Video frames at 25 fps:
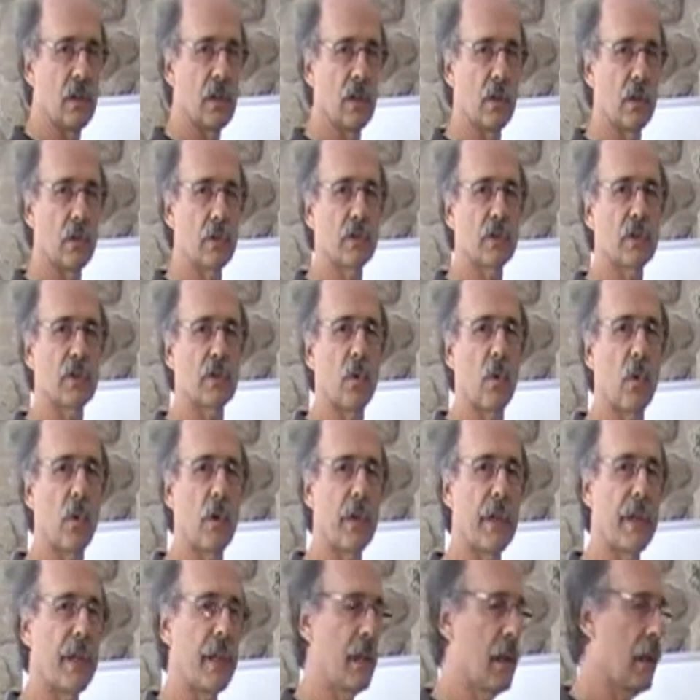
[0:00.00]
little
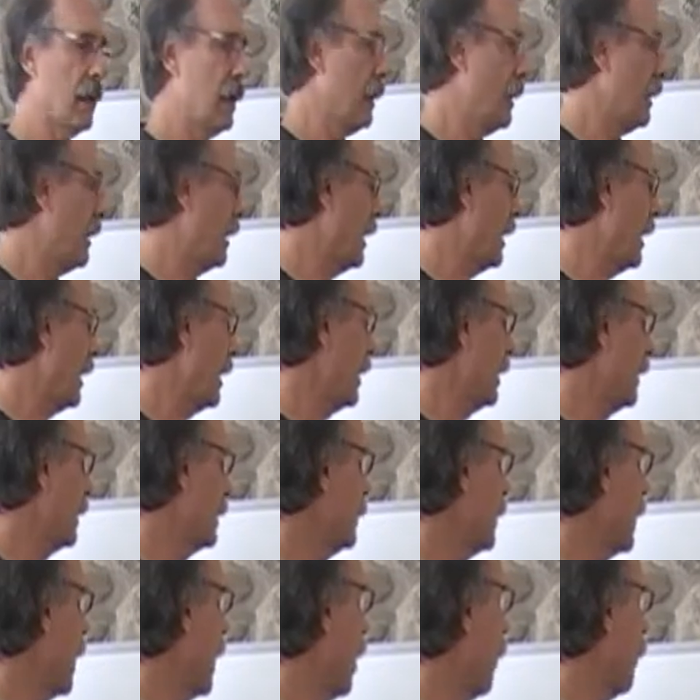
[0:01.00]
story
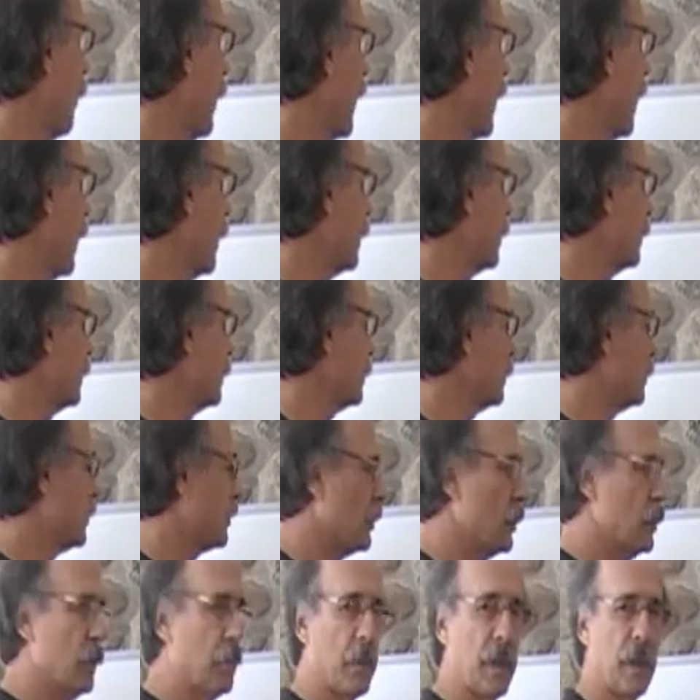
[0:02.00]
about
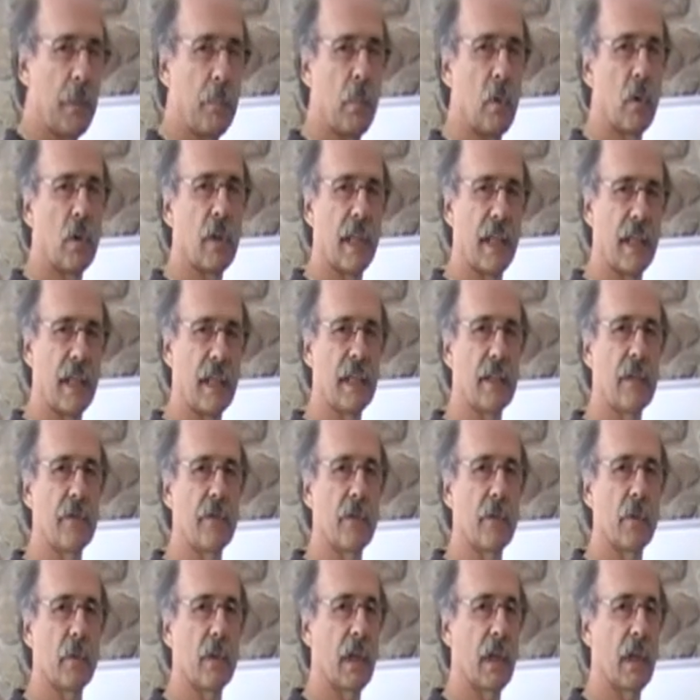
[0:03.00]
two people getting into a